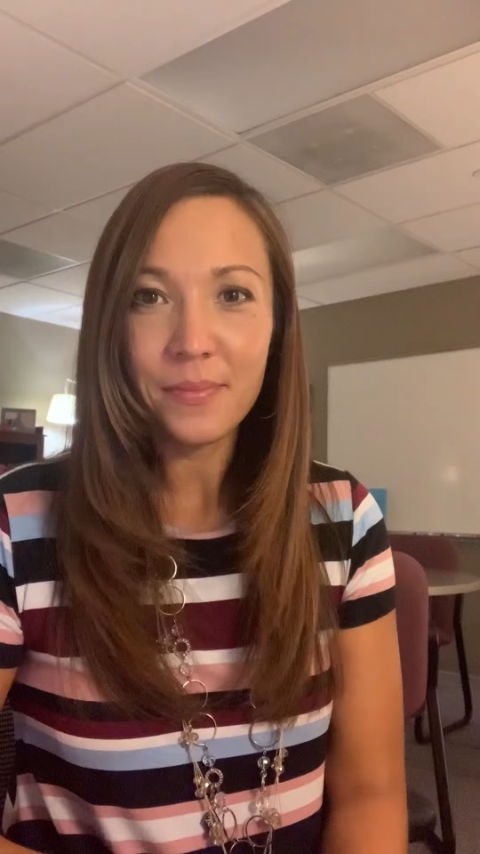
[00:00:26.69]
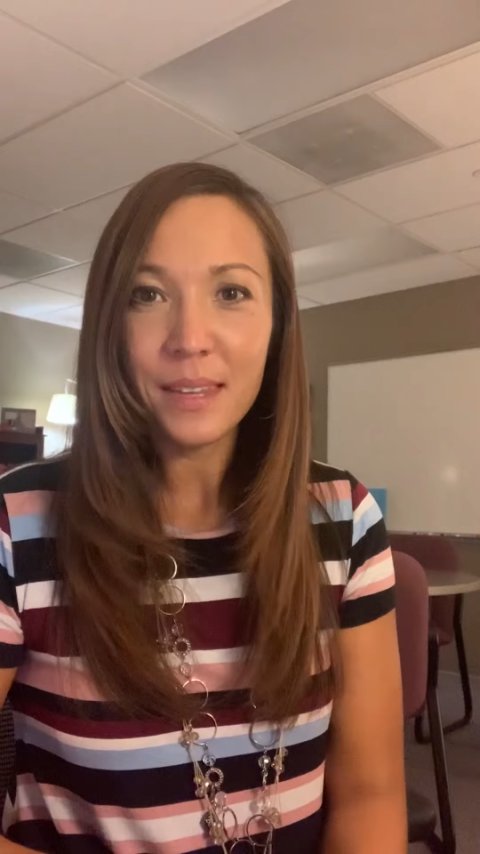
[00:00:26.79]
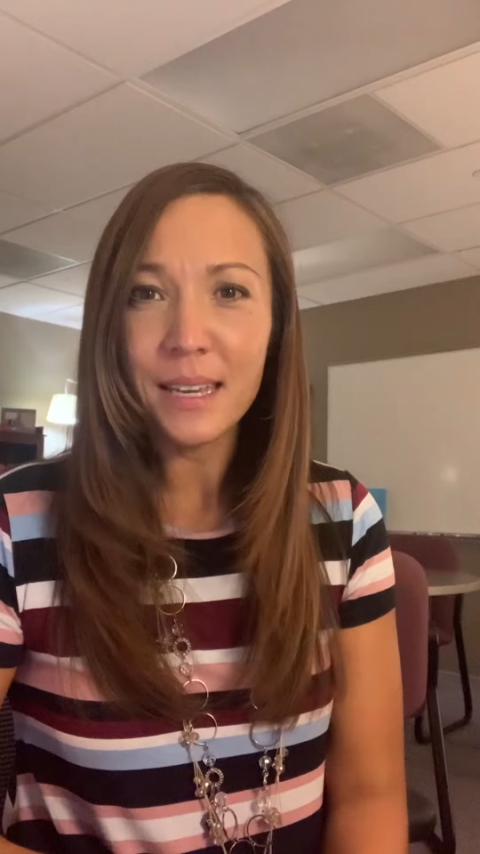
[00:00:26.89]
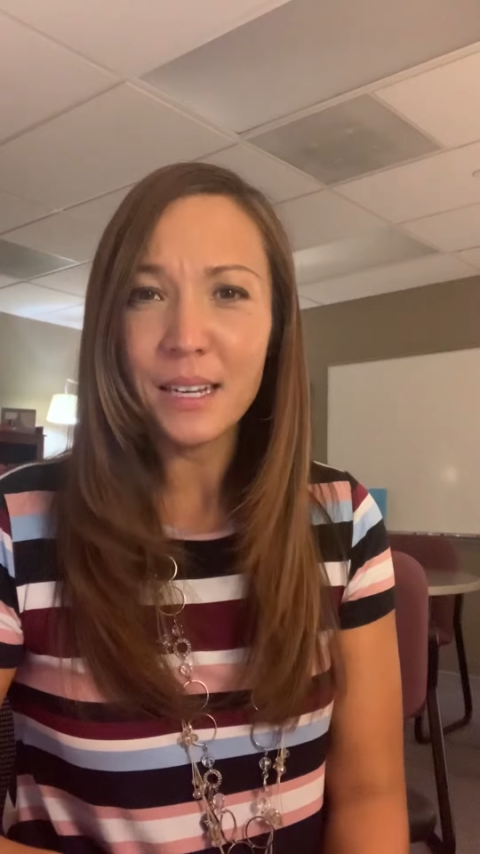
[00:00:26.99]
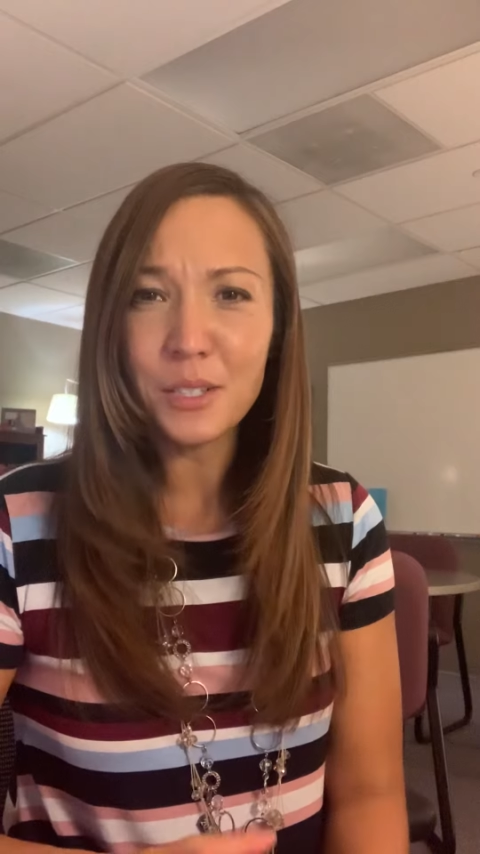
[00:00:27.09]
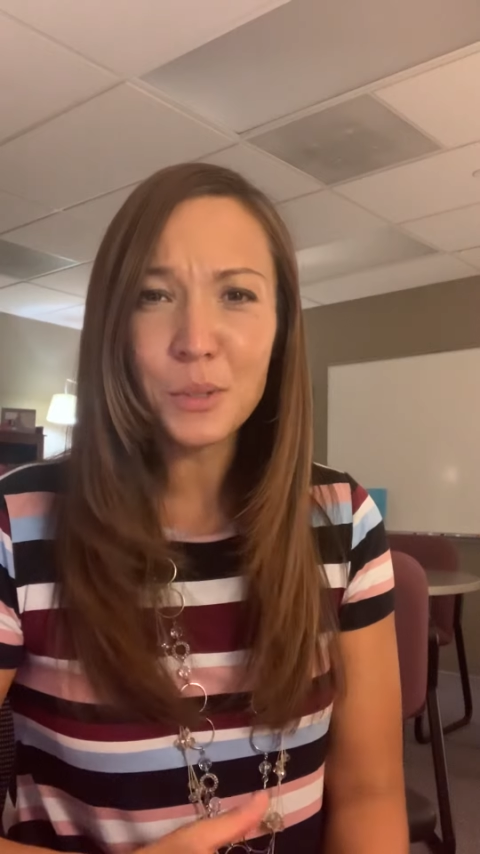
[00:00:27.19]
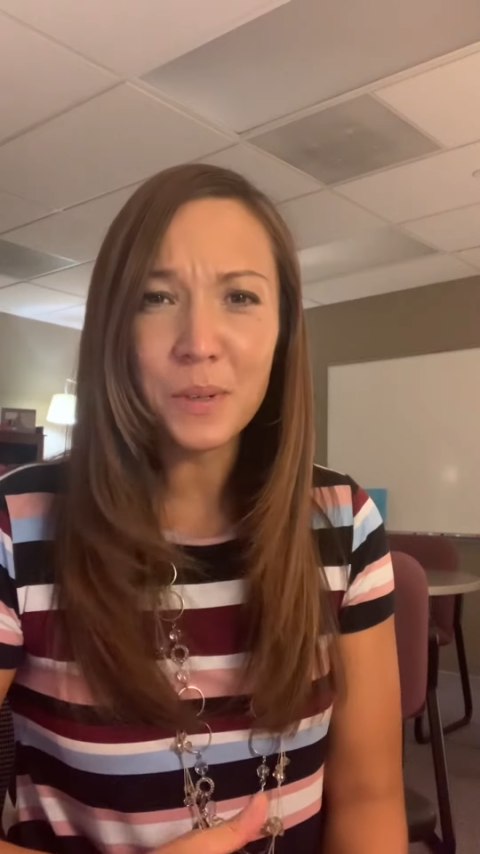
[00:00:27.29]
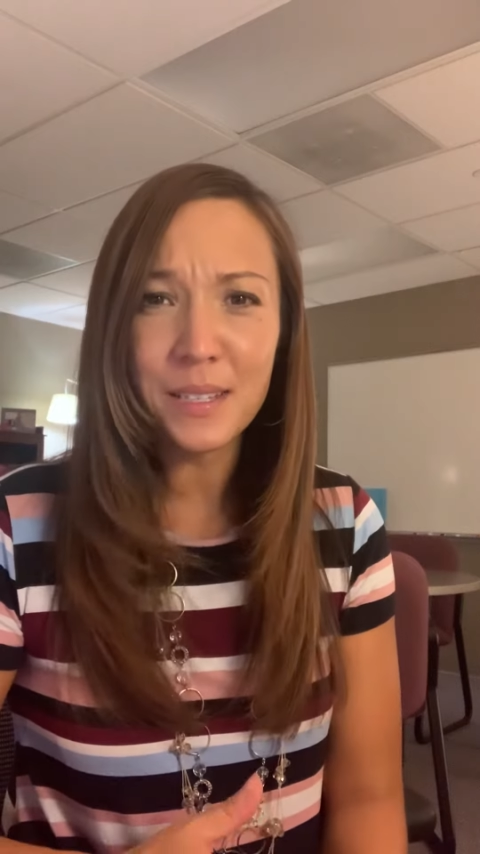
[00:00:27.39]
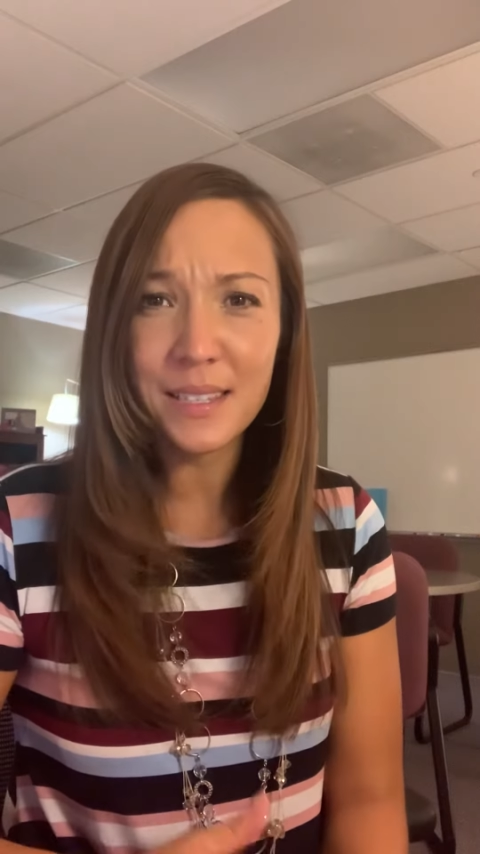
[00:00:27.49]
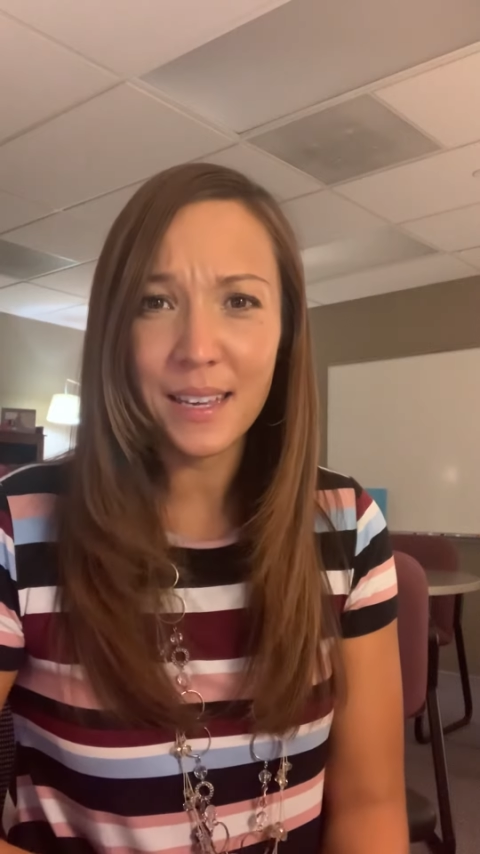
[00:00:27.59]
And I just
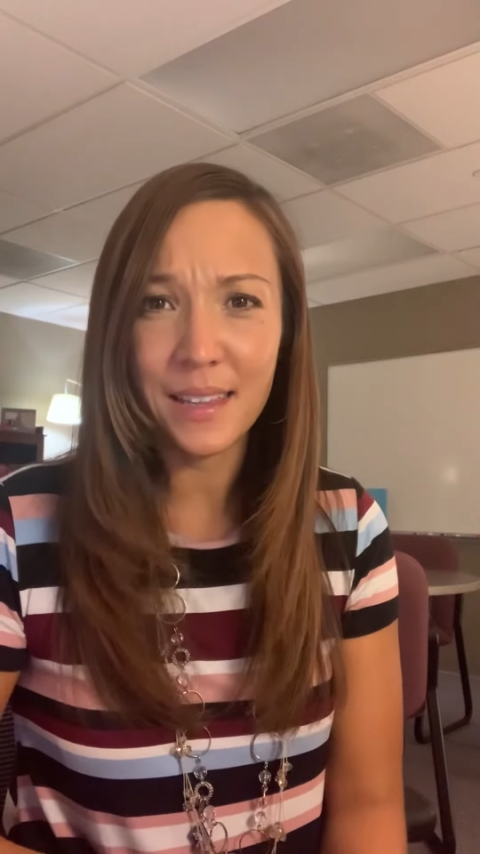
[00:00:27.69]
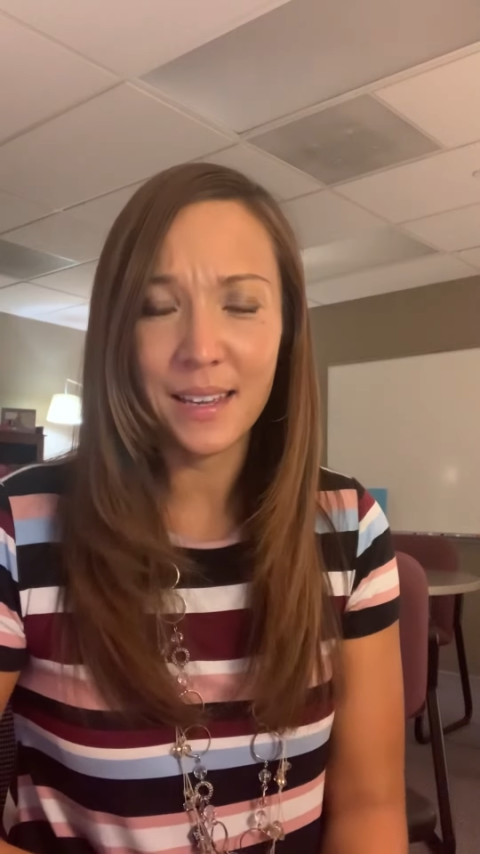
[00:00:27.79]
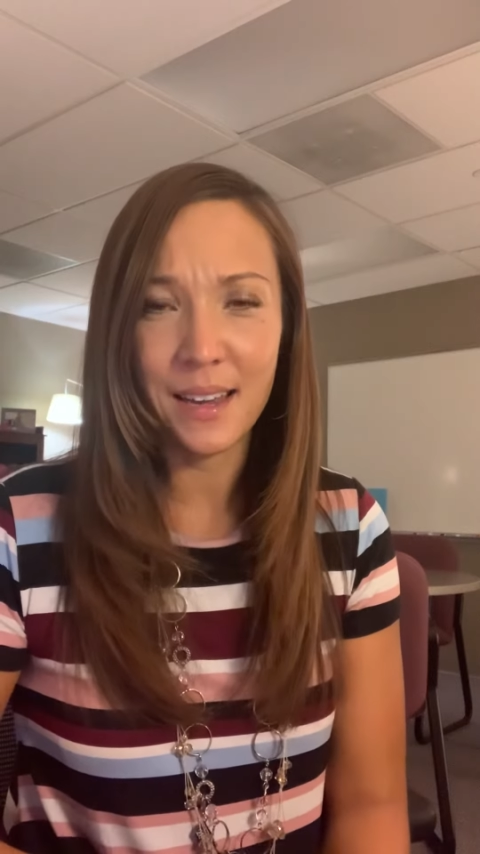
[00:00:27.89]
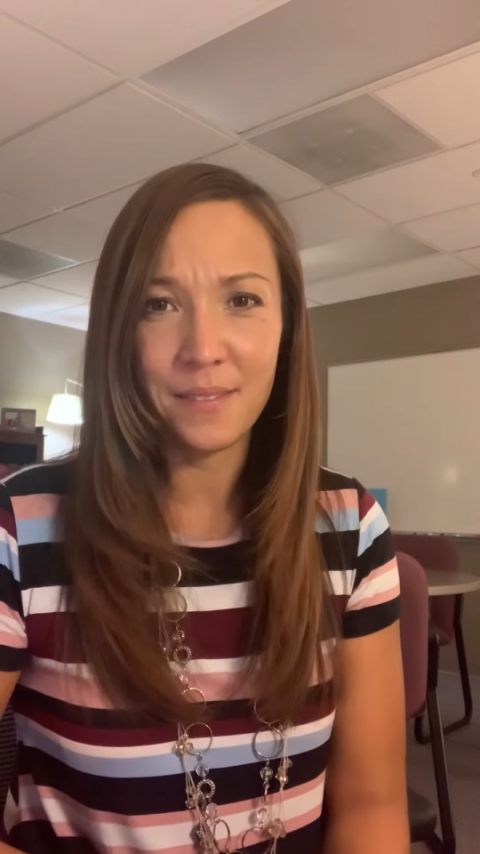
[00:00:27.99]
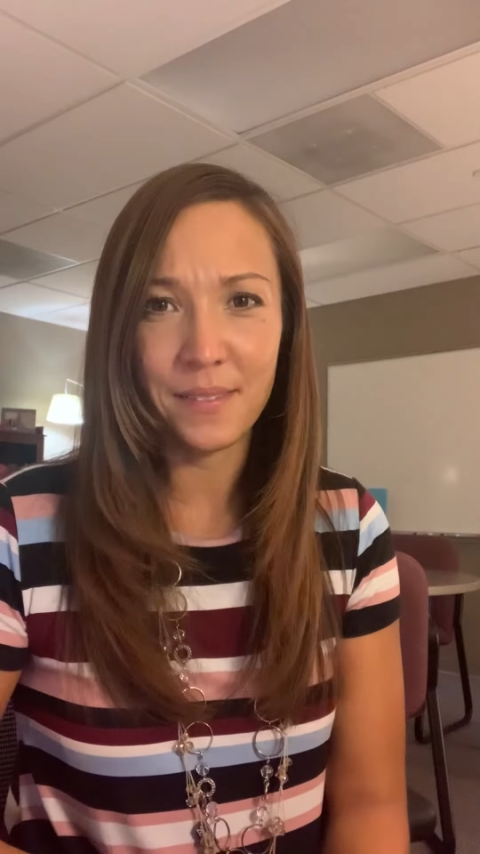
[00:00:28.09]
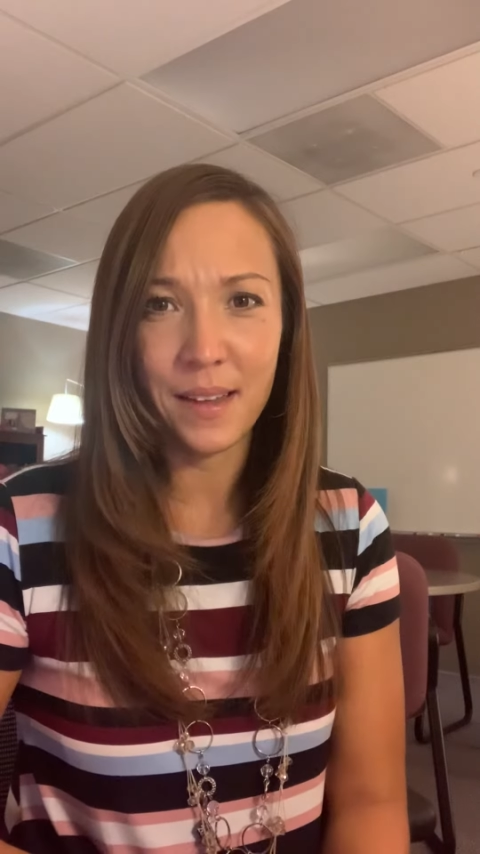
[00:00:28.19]
wanna say that I've,